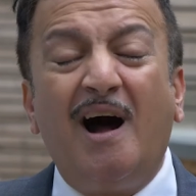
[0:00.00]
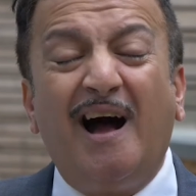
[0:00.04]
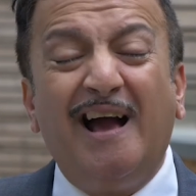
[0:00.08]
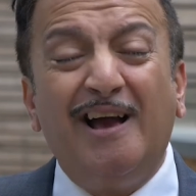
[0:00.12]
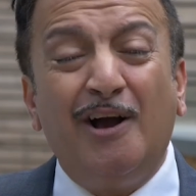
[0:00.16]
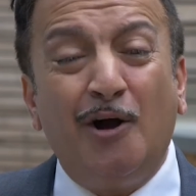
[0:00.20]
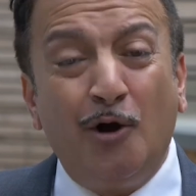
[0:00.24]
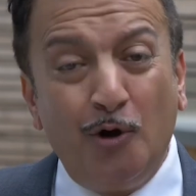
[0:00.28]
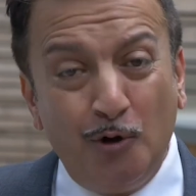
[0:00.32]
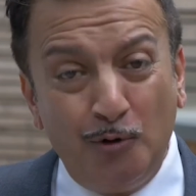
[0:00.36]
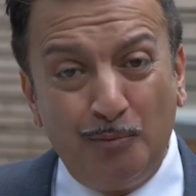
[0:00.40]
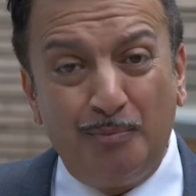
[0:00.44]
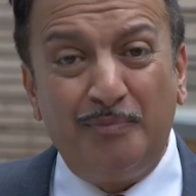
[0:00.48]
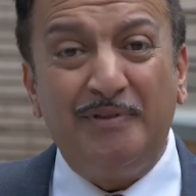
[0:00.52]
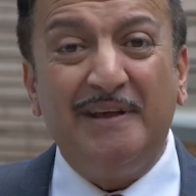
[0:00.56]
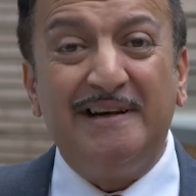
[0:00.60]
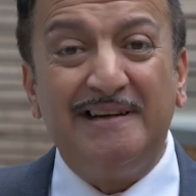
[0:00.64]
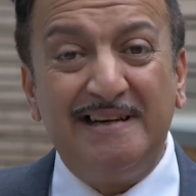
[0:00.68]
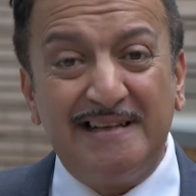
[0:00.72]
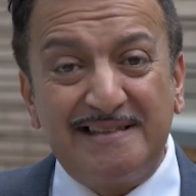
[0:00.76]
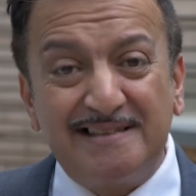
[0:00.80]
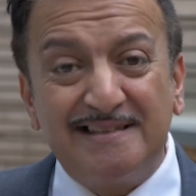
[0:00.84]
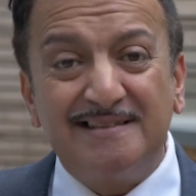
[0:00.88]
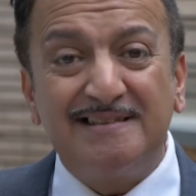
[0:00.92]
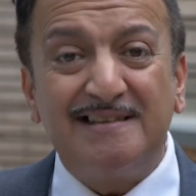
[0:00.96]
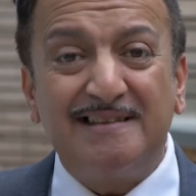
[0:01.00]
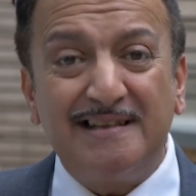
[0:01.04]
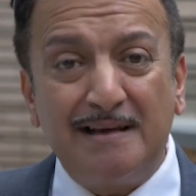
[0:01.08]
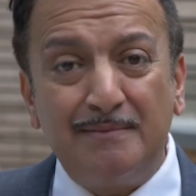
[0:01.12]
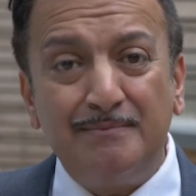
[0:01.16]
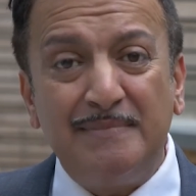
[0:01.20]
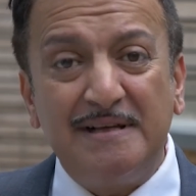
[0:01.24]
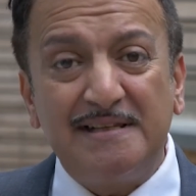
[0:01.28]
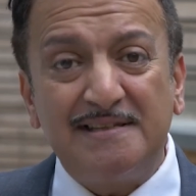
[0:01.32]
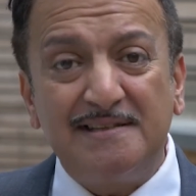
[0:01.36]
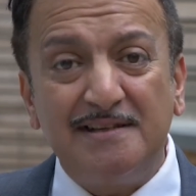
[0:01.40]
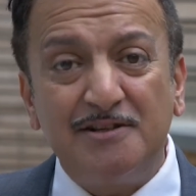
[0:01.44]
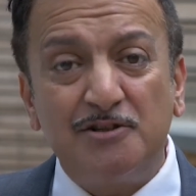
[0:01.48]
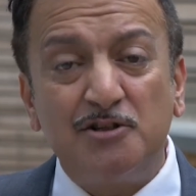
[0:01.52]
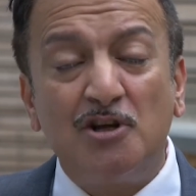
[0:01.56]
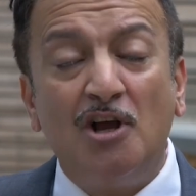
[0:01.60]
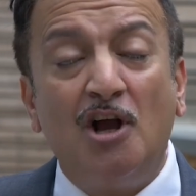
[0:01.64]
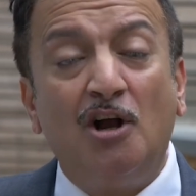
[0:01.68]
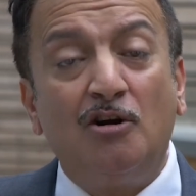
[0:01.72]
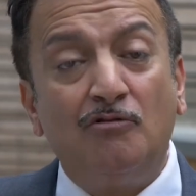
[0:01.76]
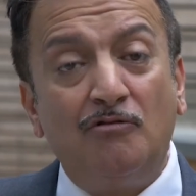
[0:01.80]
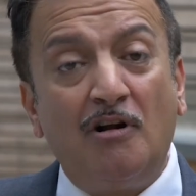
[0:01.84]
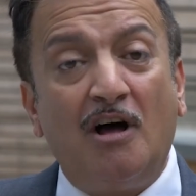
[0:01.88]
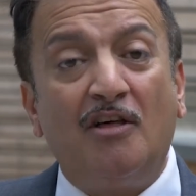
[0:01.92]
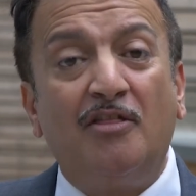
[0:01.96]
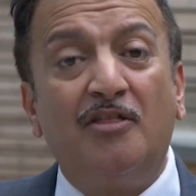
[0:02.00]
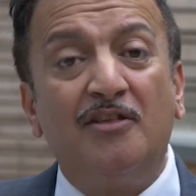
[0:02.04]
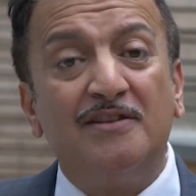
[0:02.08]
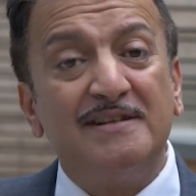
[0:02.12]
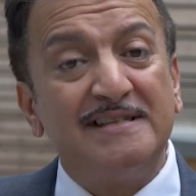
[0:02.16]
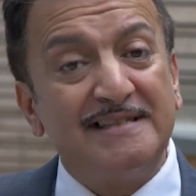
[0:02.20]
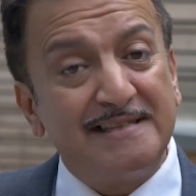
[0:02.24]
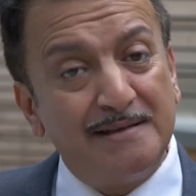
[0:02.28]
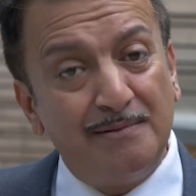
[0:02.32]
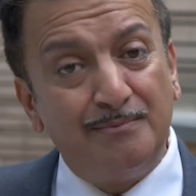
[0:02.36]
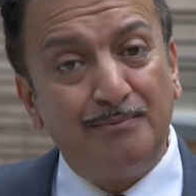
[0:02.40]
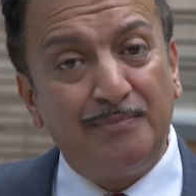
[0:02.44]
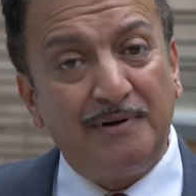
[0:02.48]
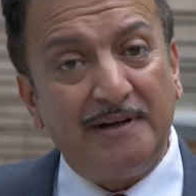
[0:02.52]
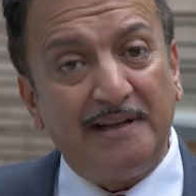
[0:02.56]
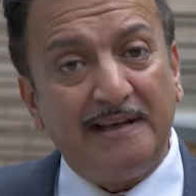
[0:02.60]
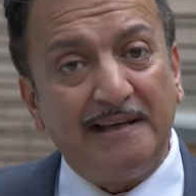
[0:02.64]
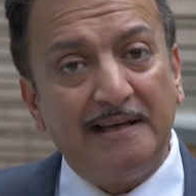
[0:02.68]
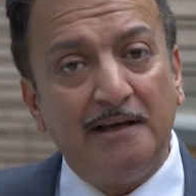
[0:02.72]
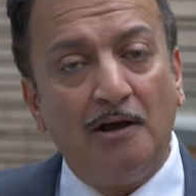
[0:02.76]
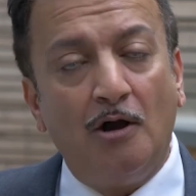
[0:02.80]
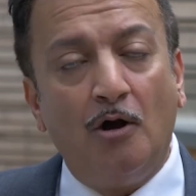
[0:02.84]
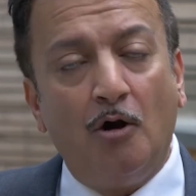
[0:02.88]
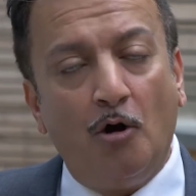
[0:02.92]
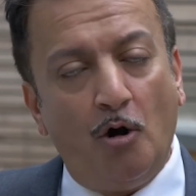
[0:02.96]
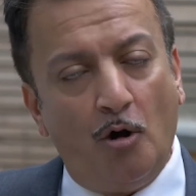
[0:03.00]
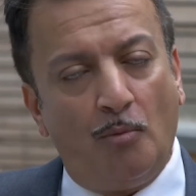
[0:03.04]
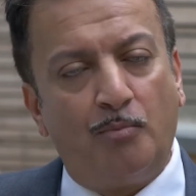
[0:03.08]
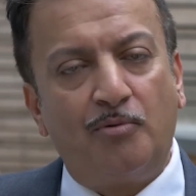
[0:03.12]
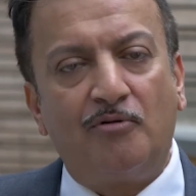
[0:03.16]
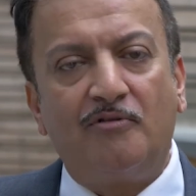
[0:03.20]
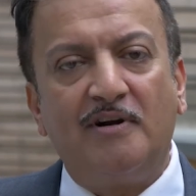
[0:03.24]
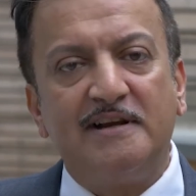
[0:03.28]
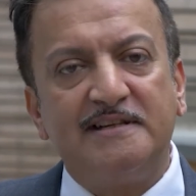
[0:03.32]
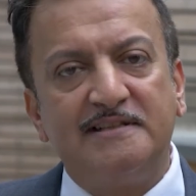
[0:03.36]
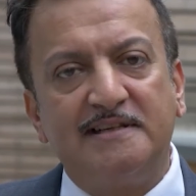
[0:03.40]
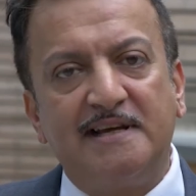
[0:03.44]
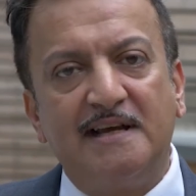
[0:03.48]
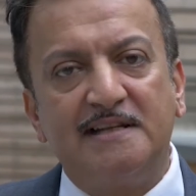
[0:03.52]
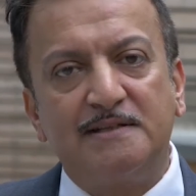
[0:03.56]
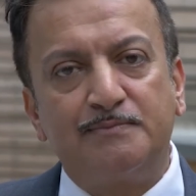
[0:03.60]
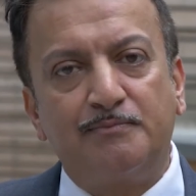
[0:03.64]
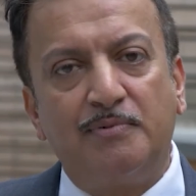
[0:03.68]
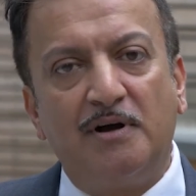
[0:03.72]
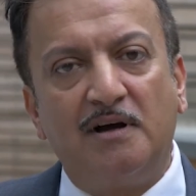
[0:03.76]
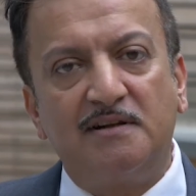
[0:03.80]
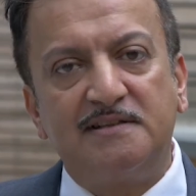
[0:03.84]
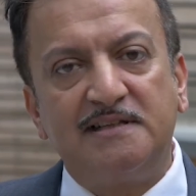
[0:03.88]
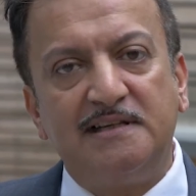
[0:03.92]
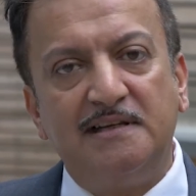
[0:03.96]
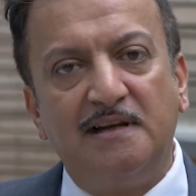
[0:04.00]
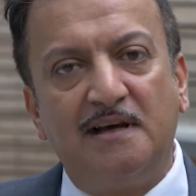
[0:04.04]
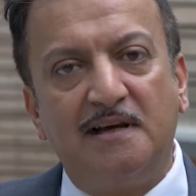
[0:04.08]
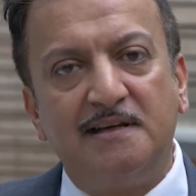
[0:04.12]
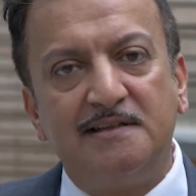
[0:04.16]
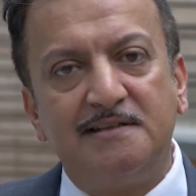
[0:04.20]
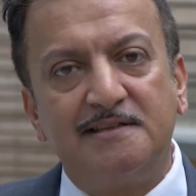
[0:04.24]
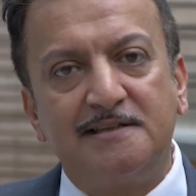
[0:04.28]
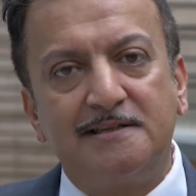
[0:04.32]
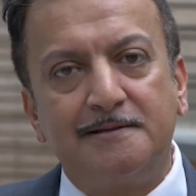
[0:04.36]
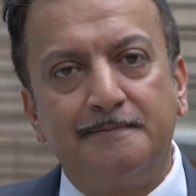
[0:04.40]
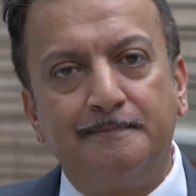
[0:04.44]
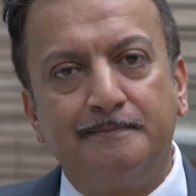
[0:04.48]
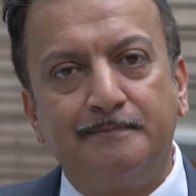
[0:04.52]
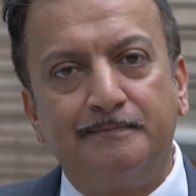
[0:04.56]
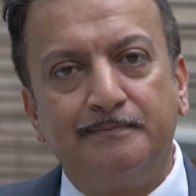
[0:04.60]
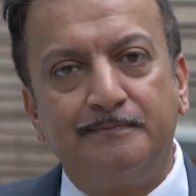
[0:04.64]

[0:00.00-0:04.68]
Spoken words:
I hope they listen to that message rather than simply operate against party lines.